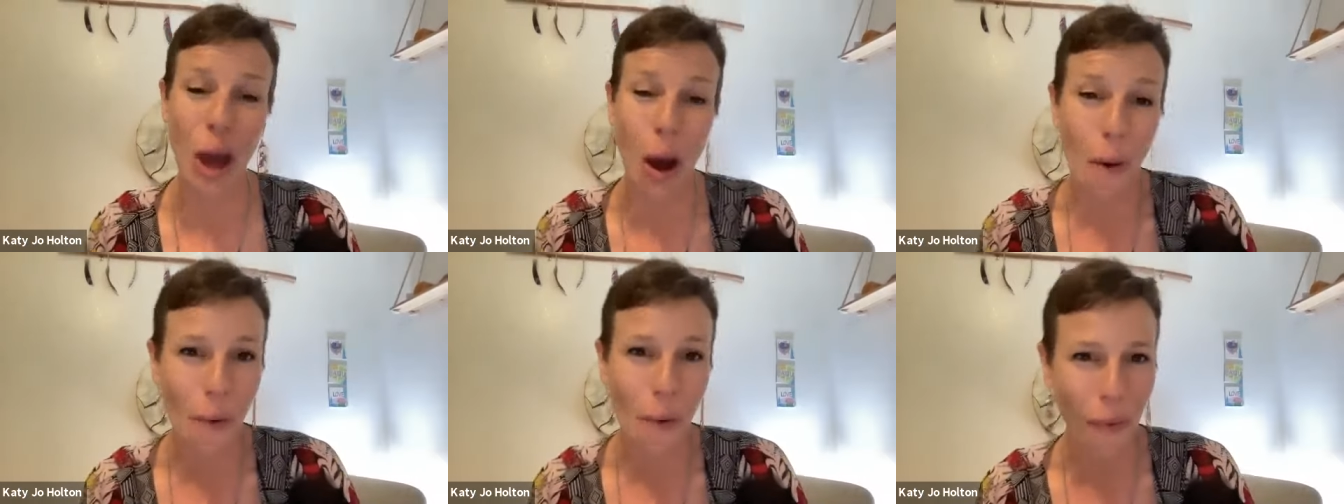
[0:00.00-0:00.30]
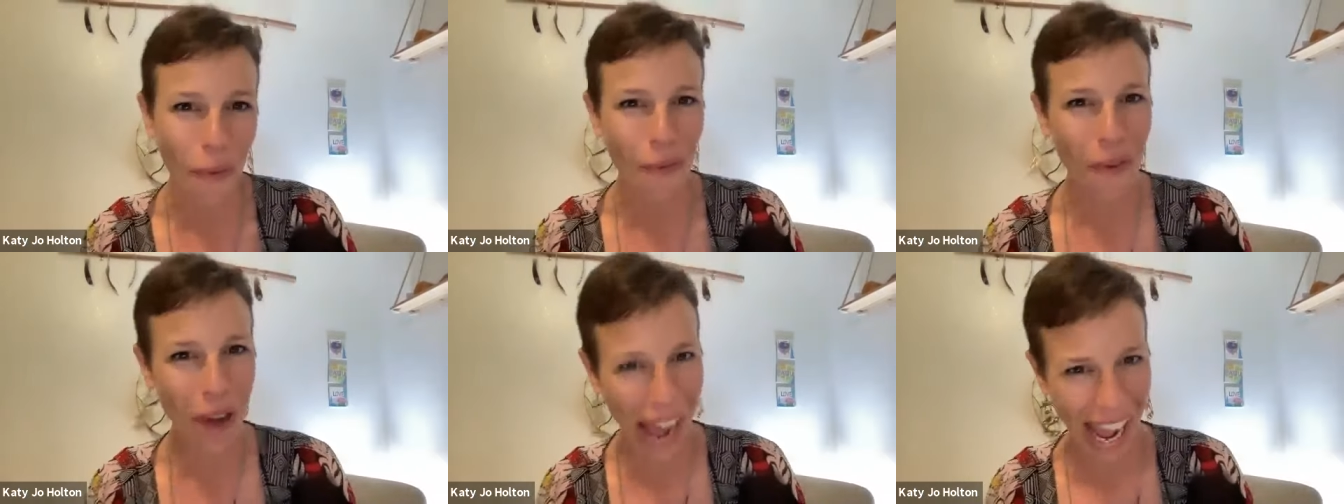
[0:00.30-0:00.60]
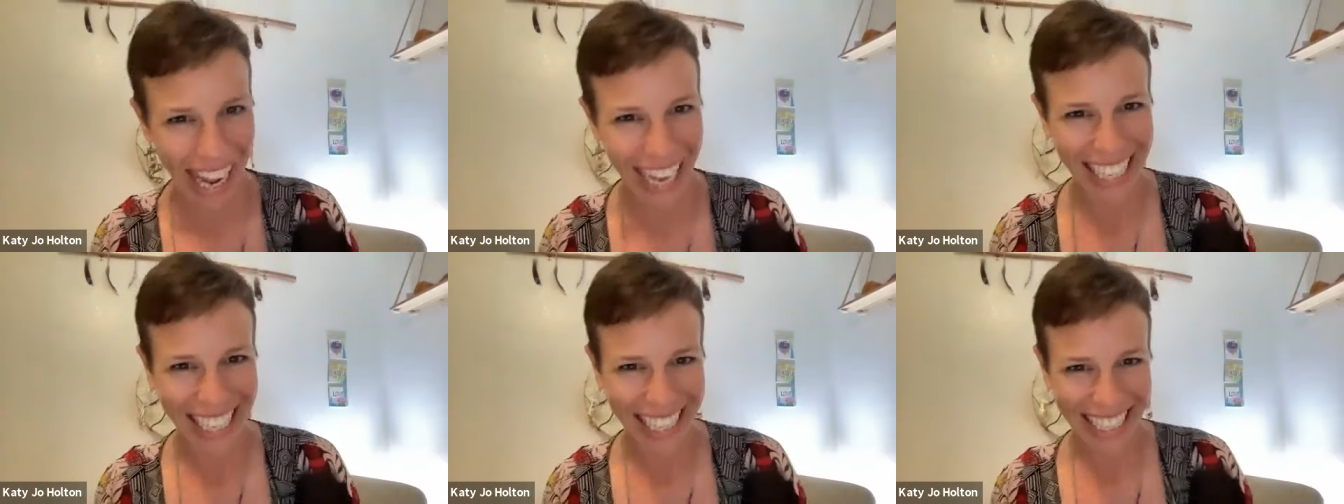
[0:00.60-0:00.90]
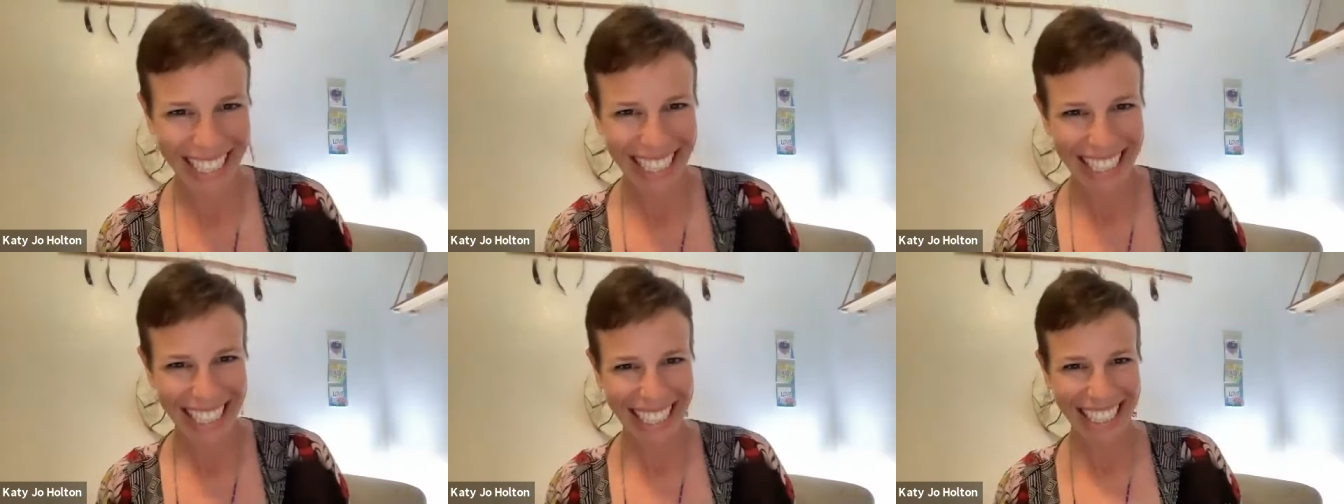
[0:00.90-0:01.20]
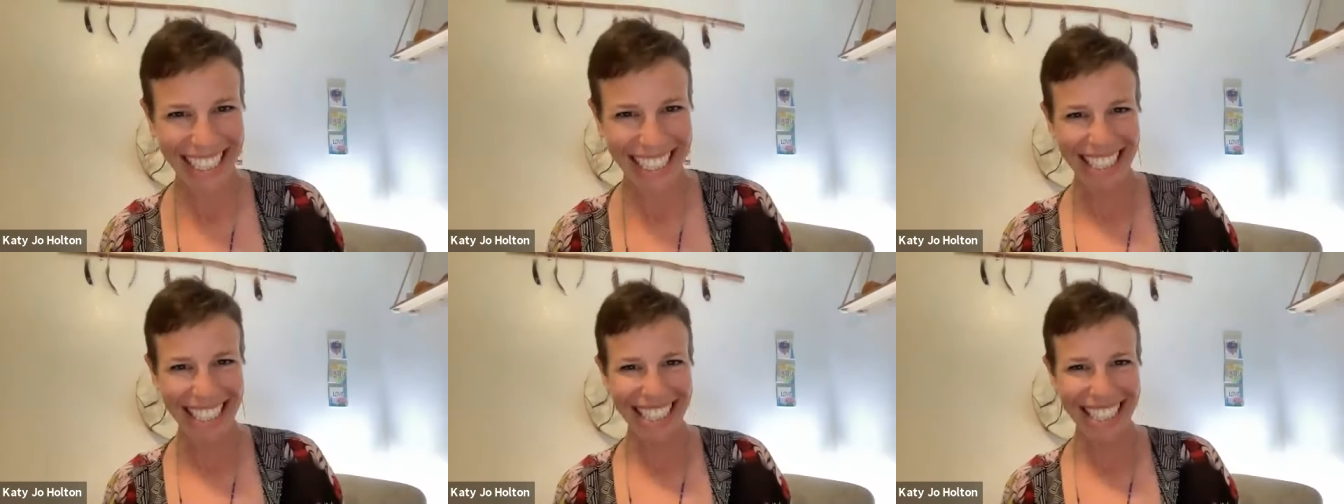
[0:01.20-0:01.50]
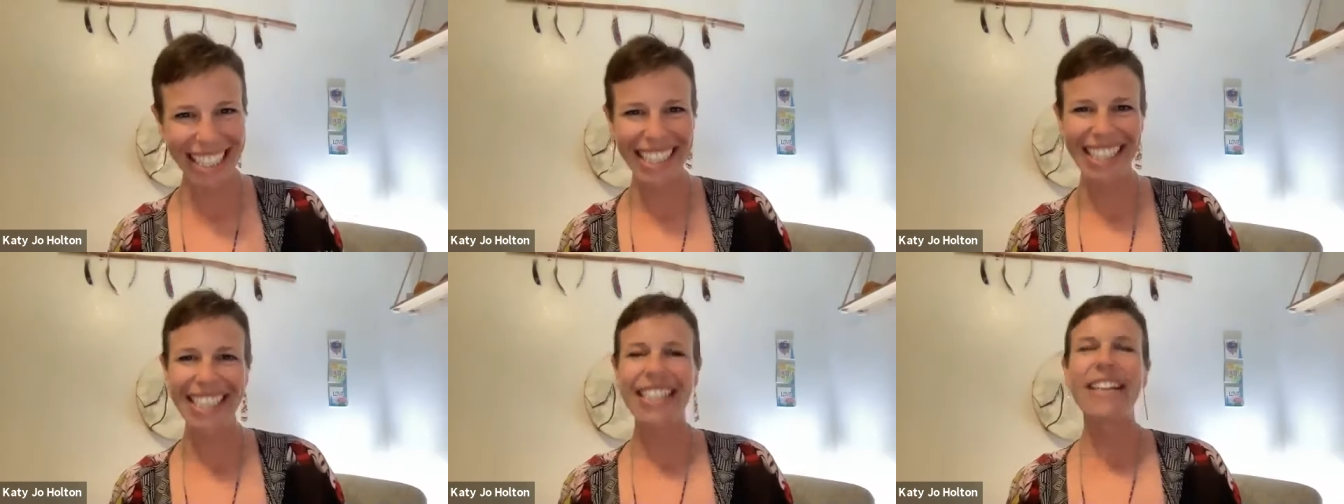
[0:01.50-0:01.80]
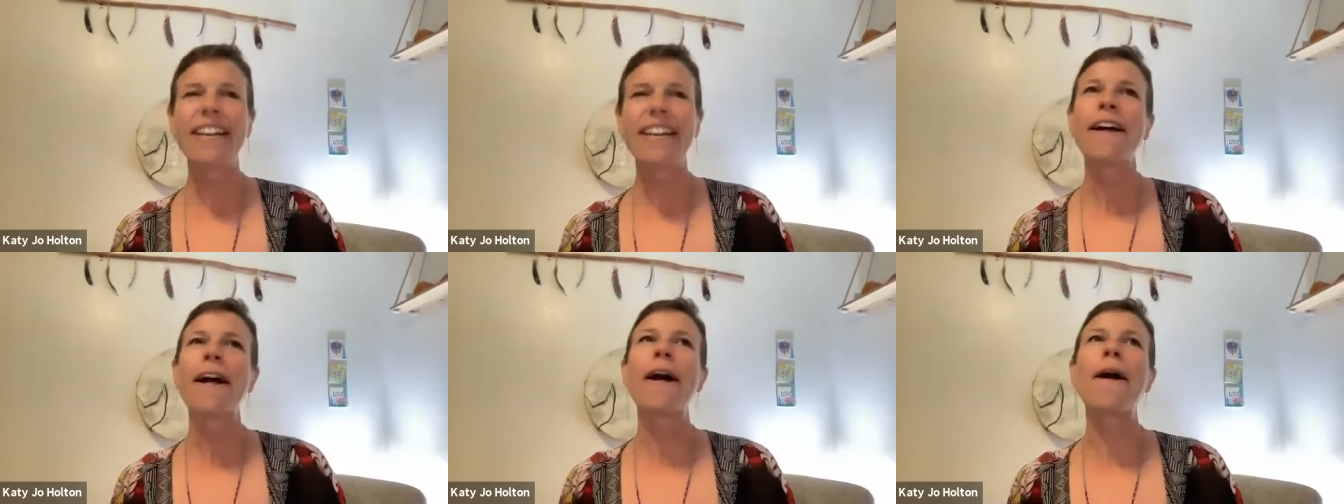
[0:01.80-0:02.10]
go away.
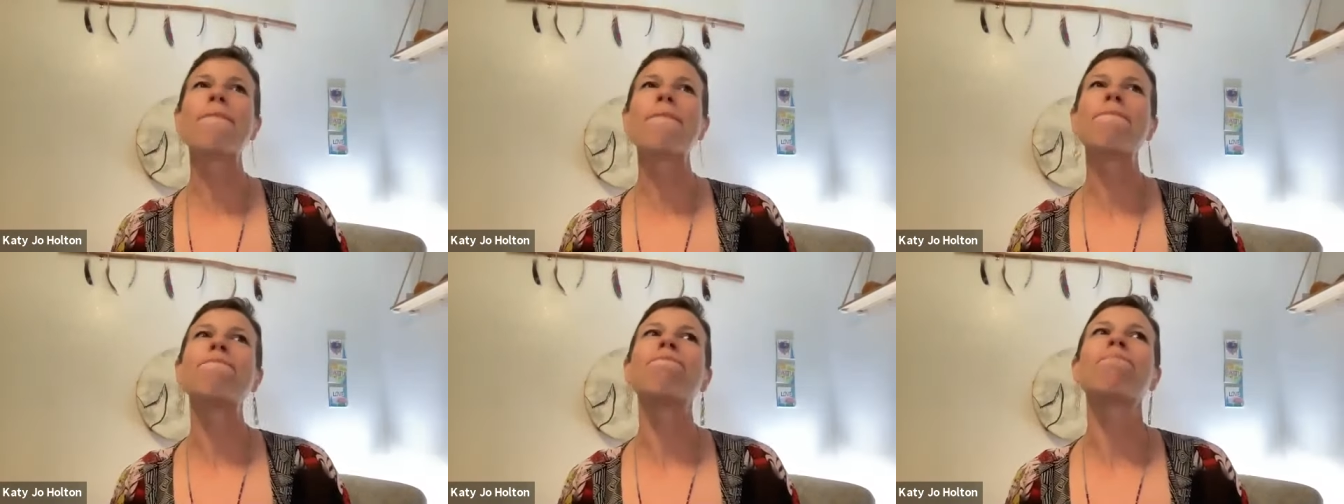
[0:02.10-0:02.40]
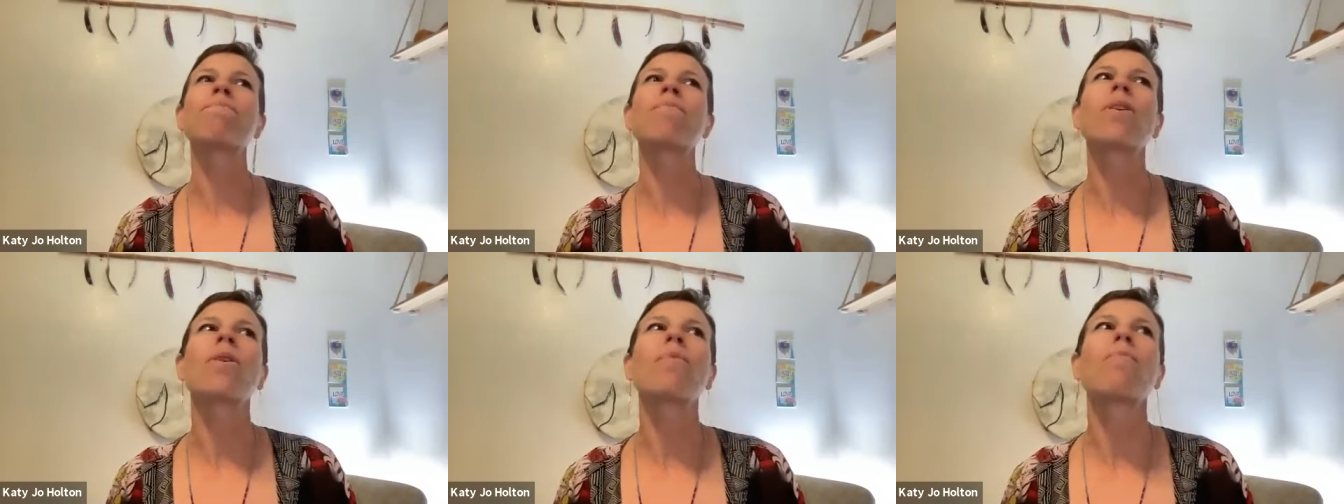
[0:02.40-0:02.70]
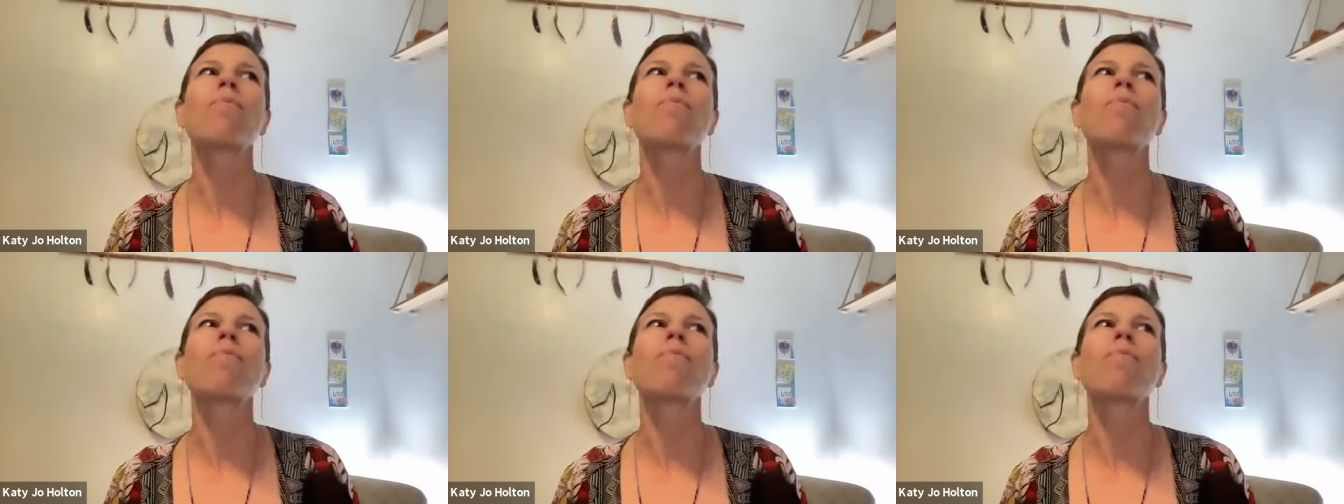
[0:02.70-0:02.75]
Um,